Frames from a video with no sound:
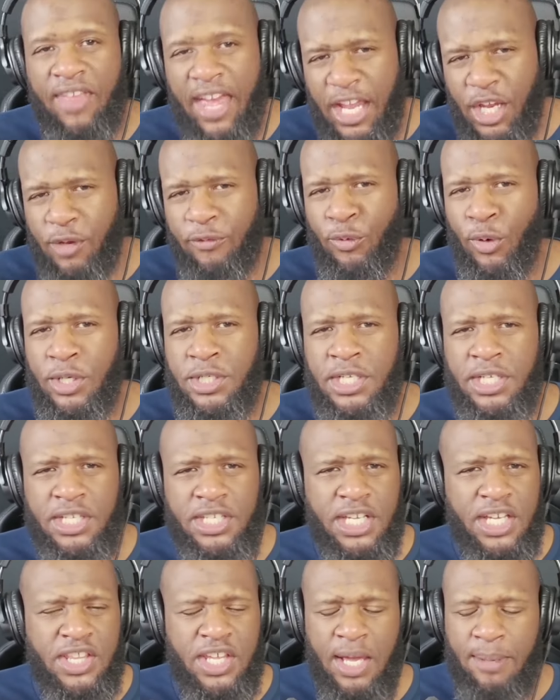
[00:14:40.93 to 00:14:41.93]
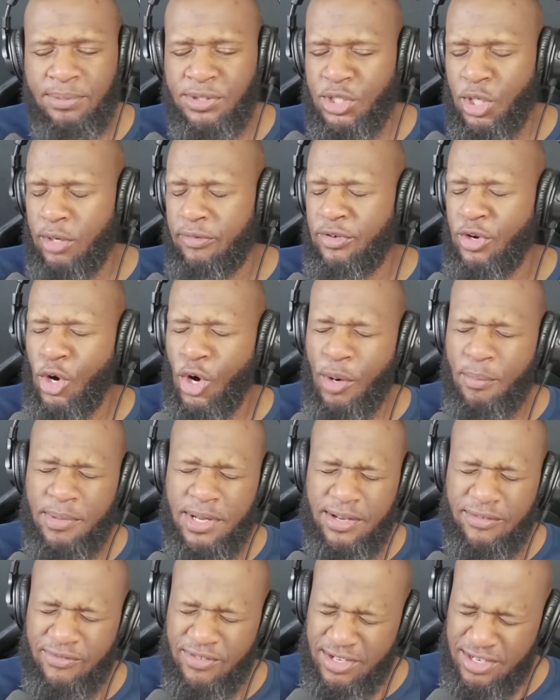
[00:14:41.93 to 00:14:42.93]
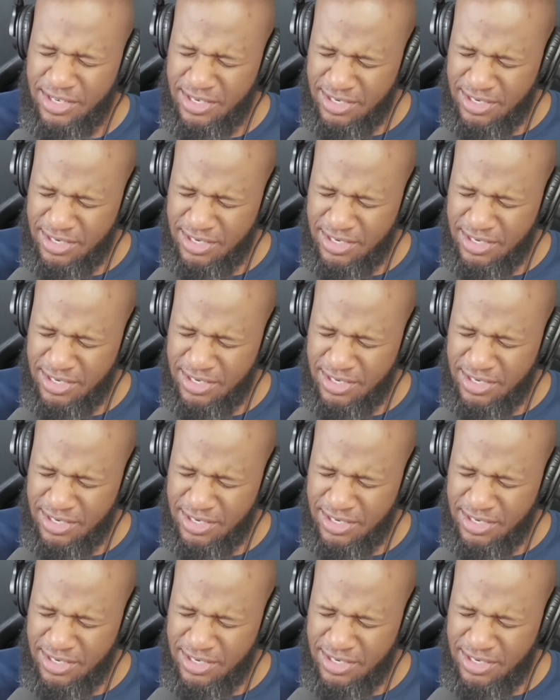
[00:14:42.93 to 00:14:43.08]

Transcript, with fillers: thank you for attending another episode of Normieville.